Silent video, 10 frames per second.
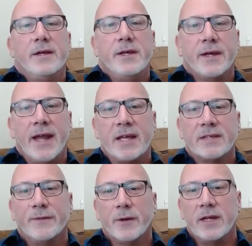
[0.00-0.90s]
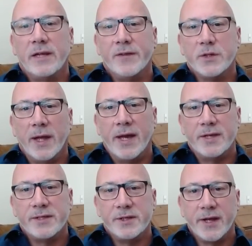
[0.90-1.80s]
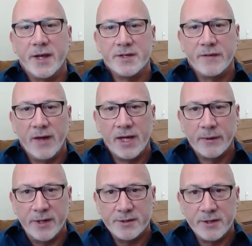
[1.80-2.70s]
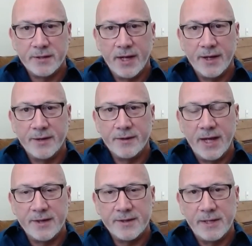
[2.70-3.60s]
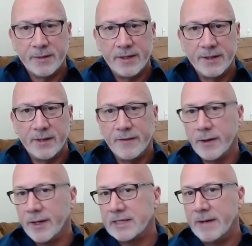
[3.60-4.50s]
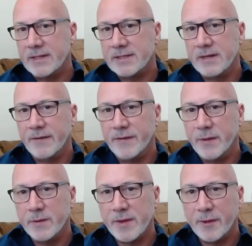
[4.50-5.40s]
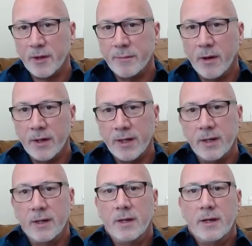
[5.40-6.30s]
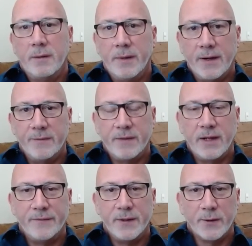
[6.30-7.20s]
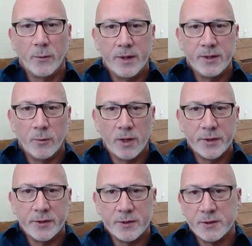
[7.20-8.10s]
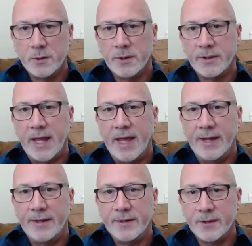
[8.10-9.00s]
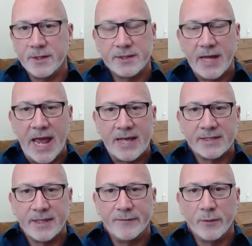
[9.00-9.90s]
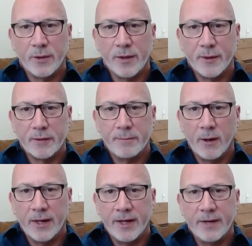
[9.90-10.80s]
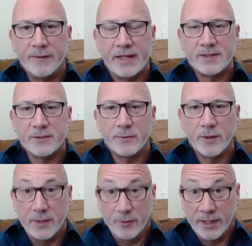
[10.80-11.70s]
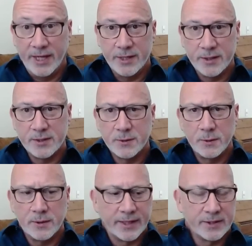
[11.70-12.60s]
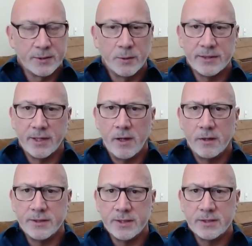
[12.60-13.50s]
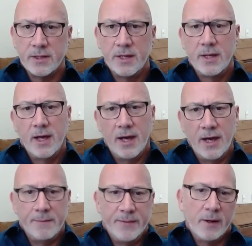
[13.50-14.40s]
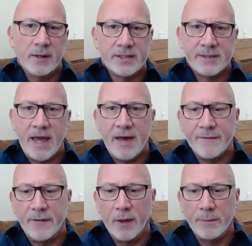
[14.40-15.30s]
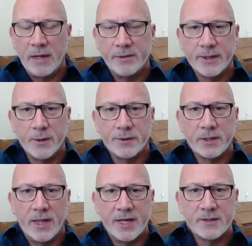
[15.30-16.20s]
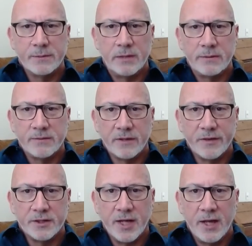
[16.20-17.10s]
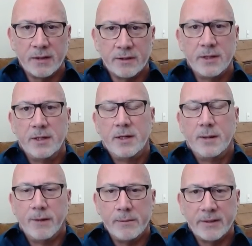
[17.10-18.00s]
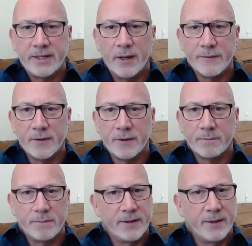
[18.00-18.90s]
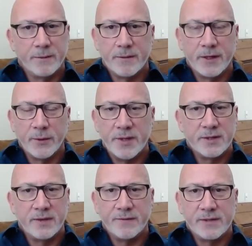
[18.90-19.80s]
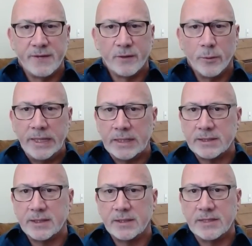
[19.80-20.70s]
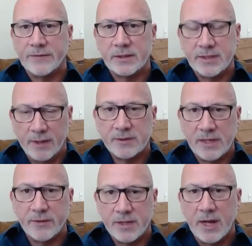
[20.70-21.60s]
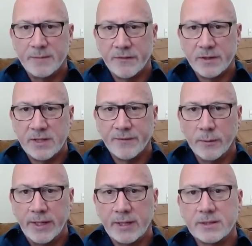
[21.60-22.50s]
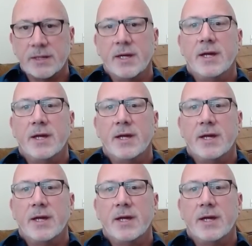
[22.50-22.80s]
You can ask for an individualized education evaluation, and typically they're very expensive if you use a third party. But if you're willing to work with your school and you're just asking for a third party that's related to the school, like a school psychologist, they're on staff and they'll be able to go in the classroom and observe your child probably over a duration of several weeks, several times over several weeks.